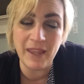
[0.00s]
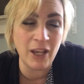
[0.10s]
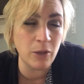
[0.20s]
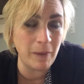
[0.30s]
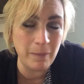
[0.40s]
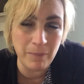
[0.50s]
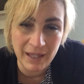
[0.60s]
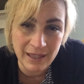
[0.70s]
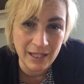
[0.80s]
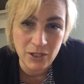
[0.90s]
It could be
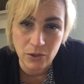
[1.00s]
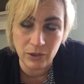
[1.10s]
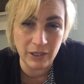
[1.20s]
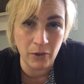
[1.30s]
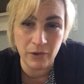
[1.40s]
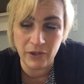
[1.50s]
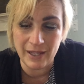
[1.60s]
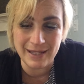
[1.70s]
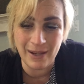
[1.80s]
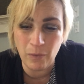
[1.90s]
big things or little
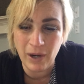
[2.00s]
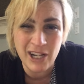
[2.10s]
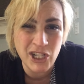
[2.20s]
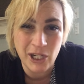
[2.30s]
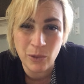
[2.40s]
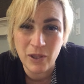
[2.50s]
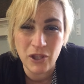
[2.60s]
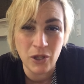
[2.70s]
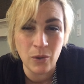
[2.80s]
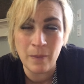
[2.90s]
things, like what I shared
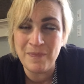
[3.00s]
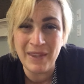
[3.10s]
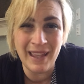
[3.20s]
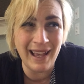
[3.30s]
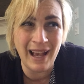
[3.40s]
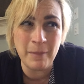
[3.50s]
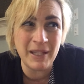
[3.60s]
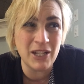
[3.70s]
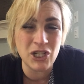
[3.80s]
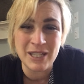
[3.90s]
with you I
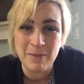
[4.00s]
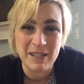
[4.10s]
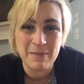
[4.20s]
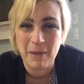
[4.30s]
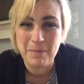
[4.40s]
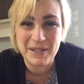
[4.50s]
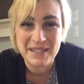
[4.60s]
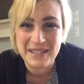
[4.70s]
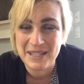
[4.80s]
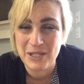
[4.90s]
mean, it just means my
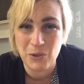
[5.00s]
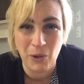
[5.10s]
business is